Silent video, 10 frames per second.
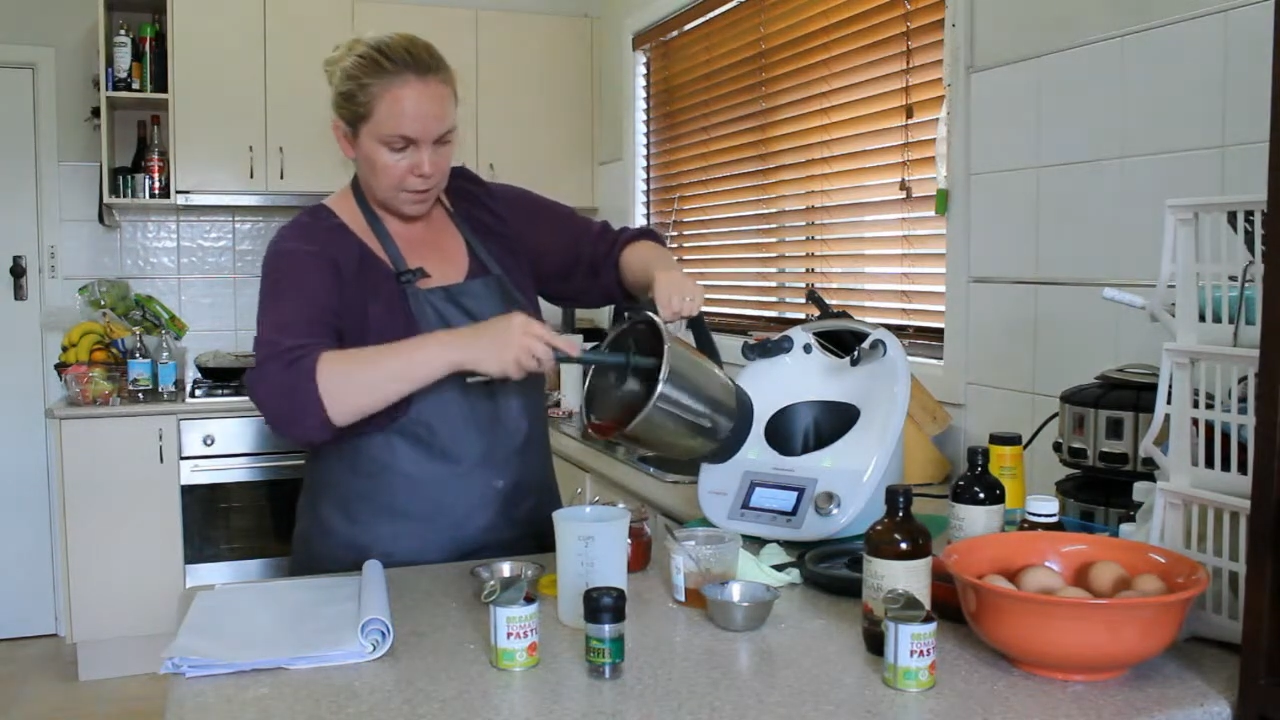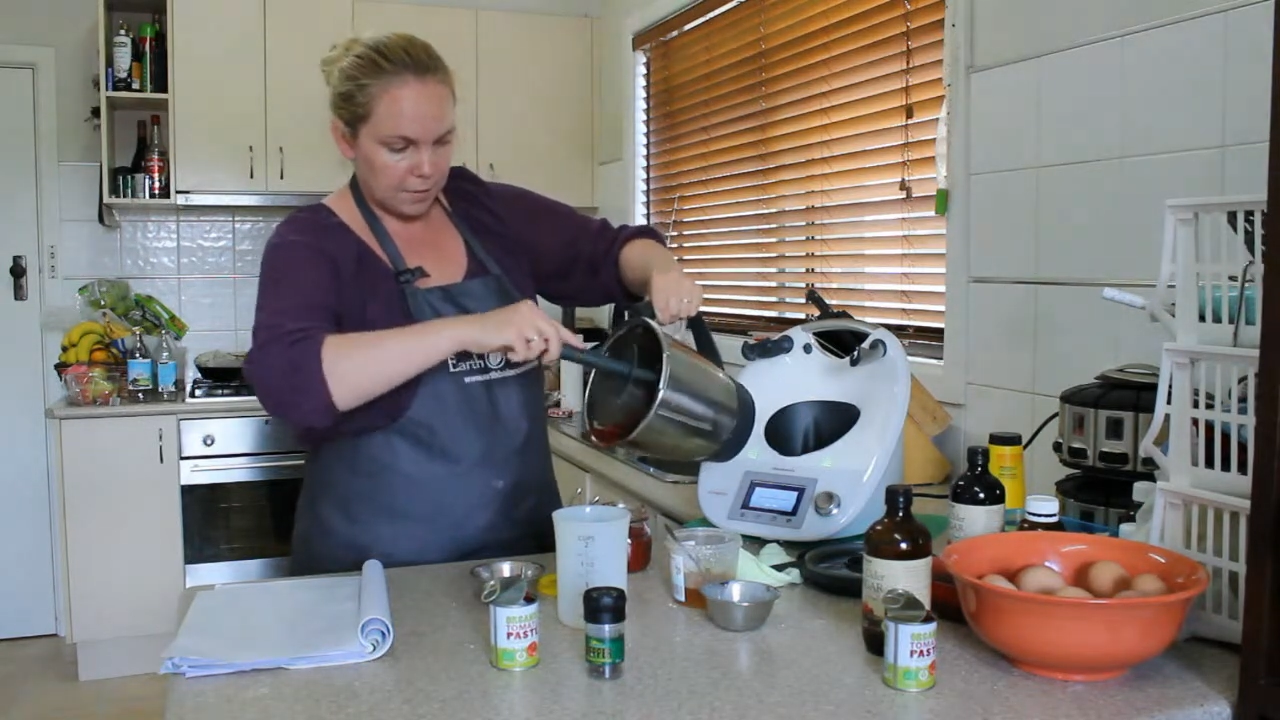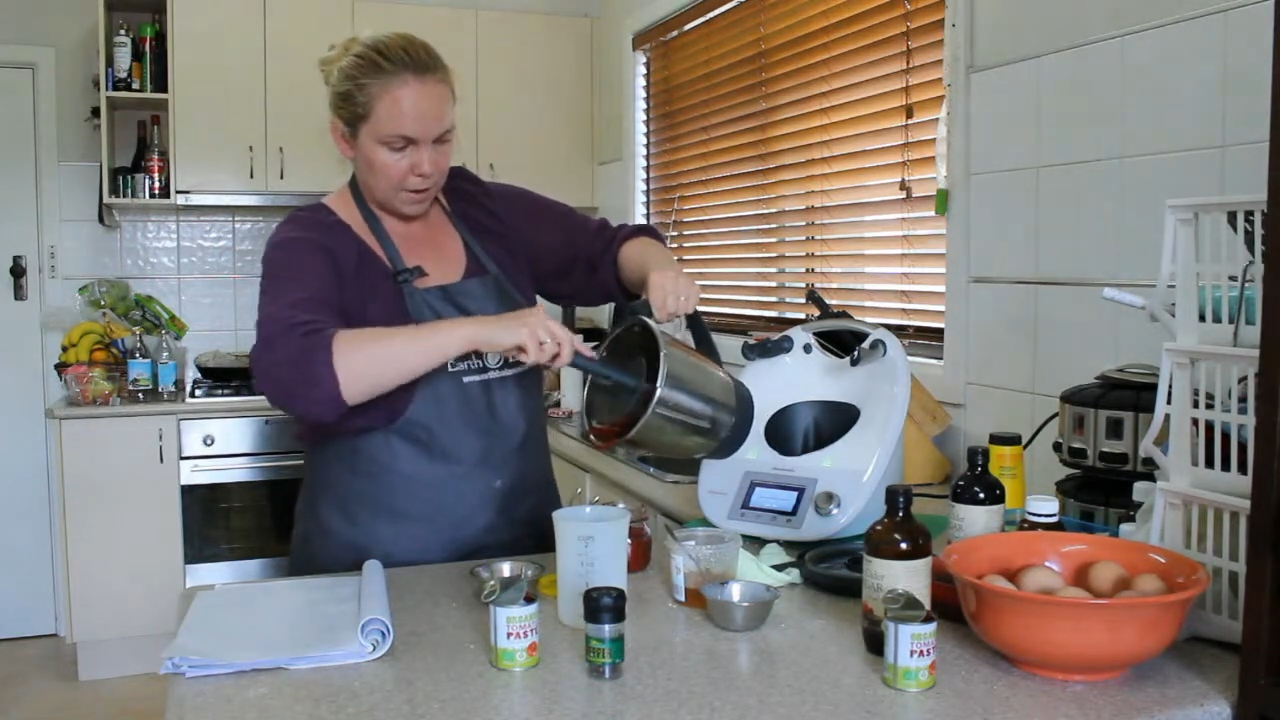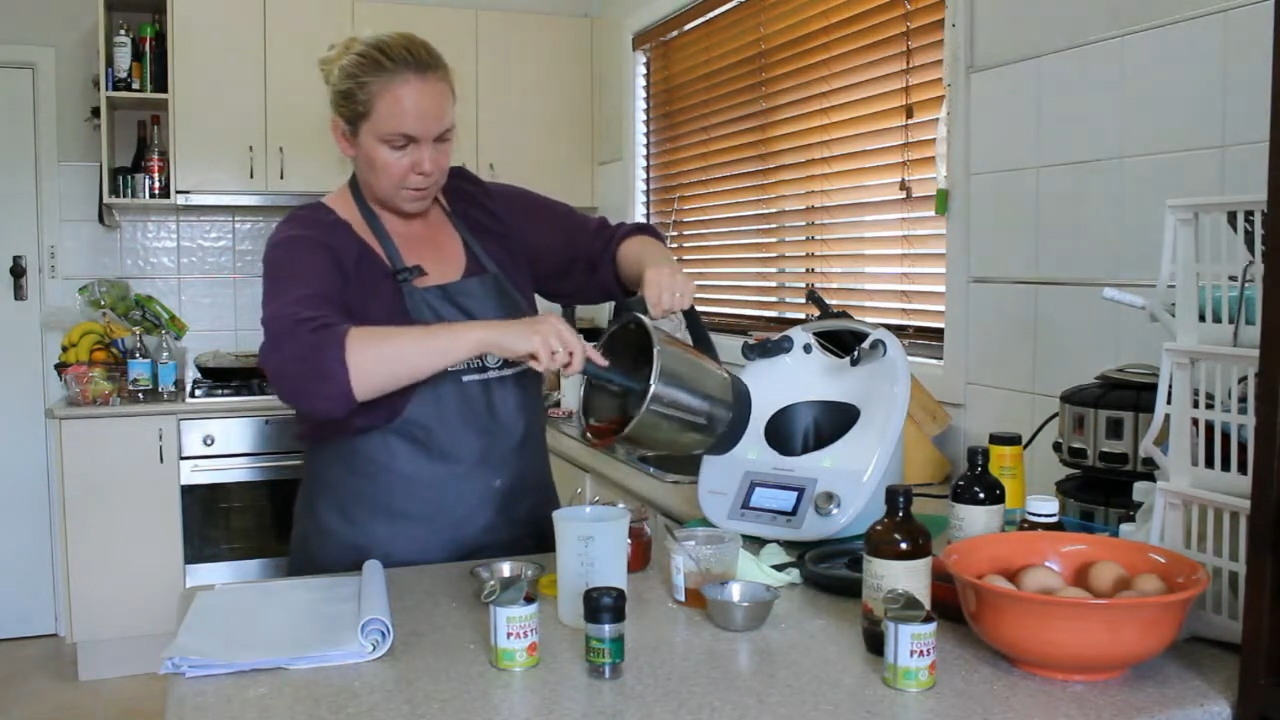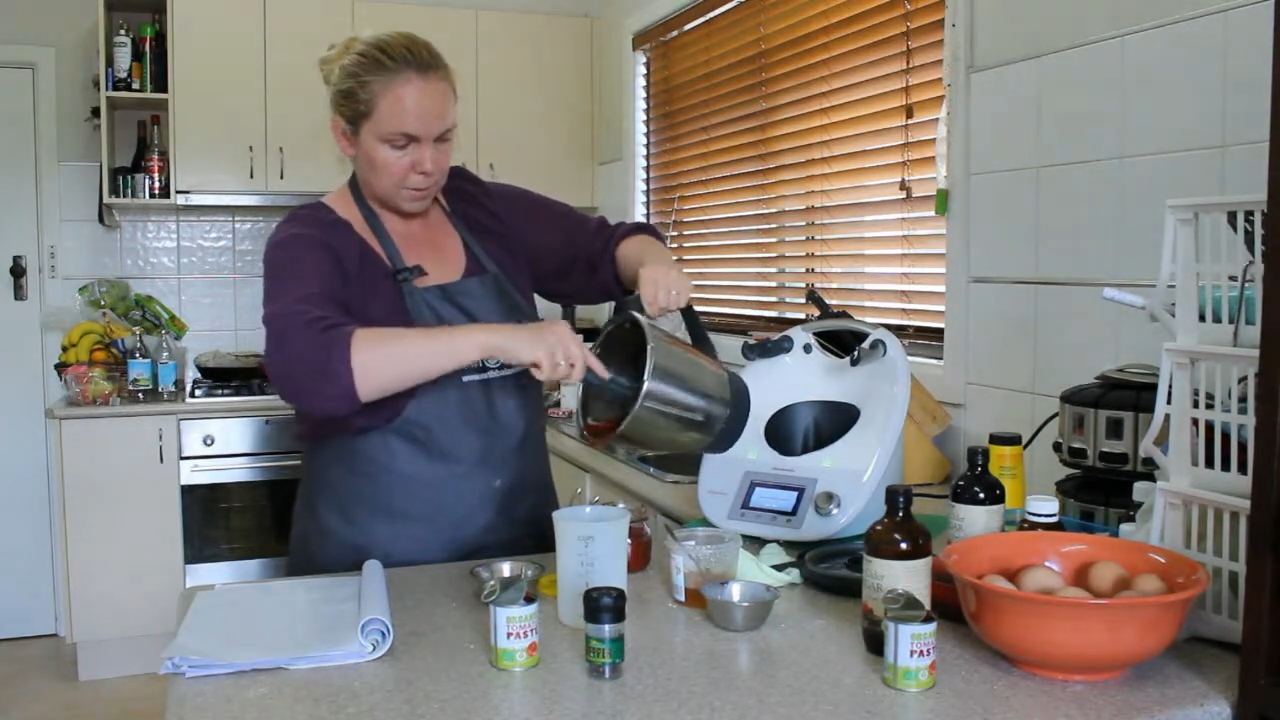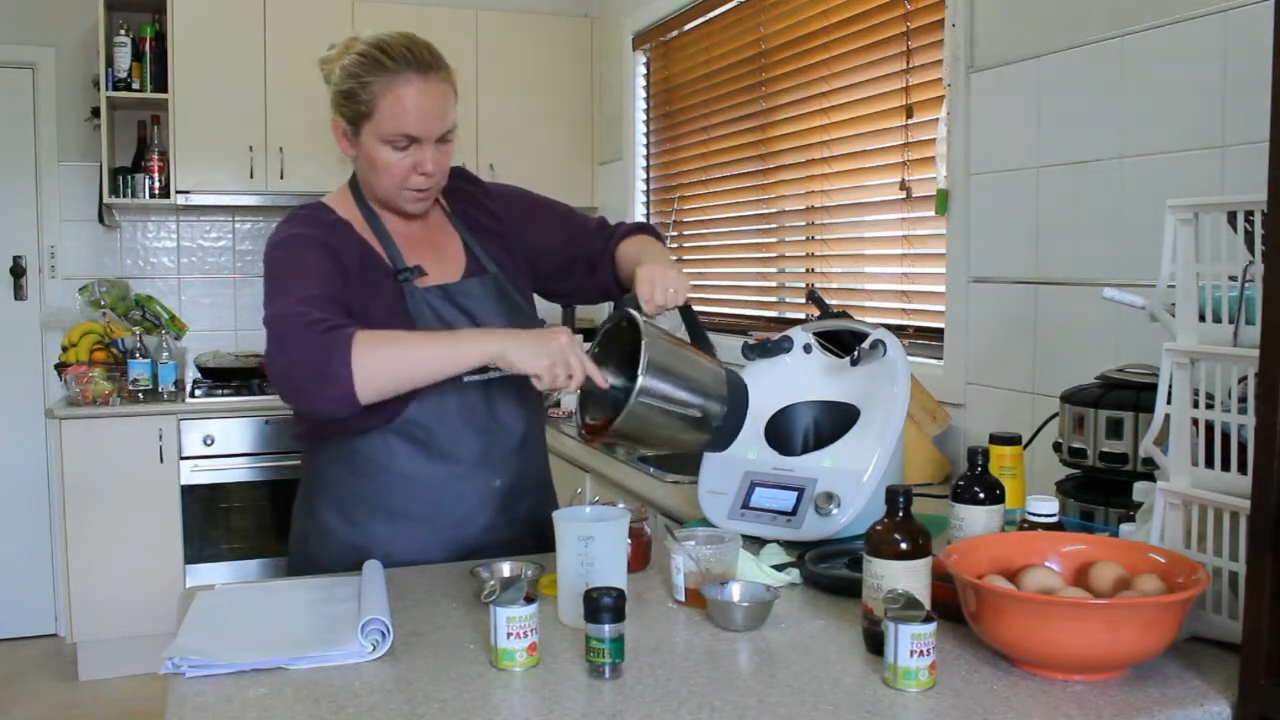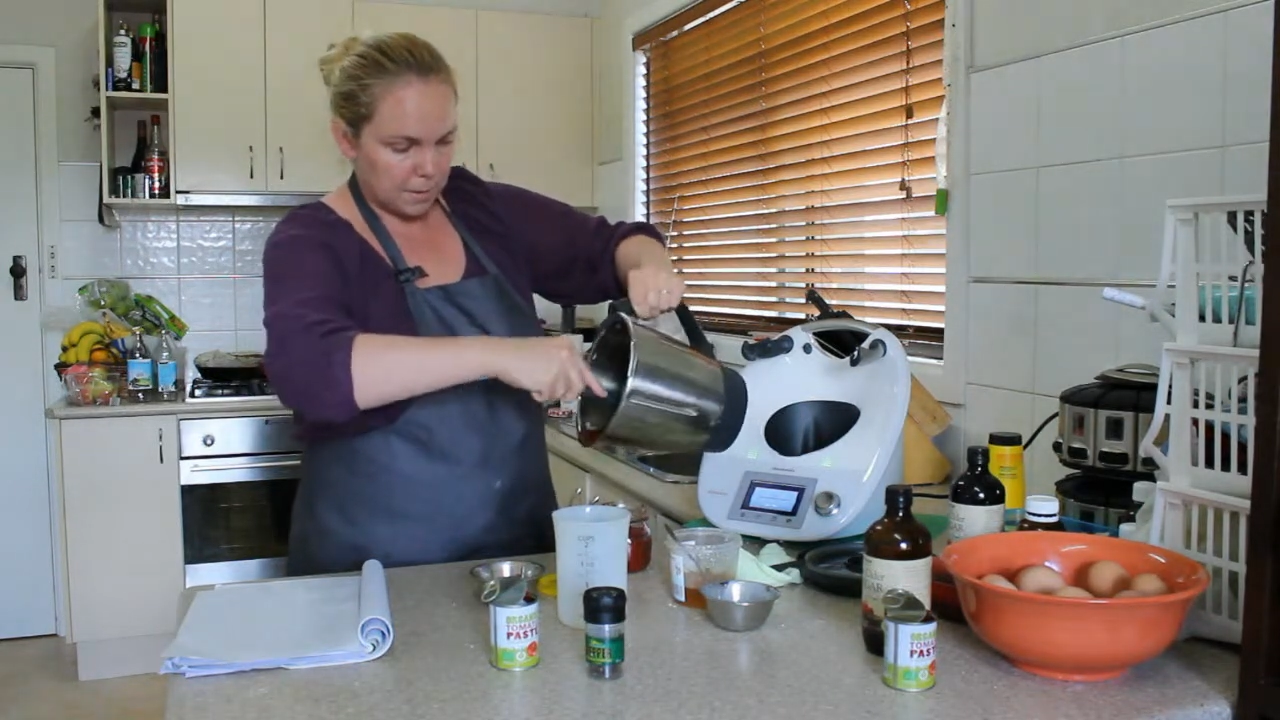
available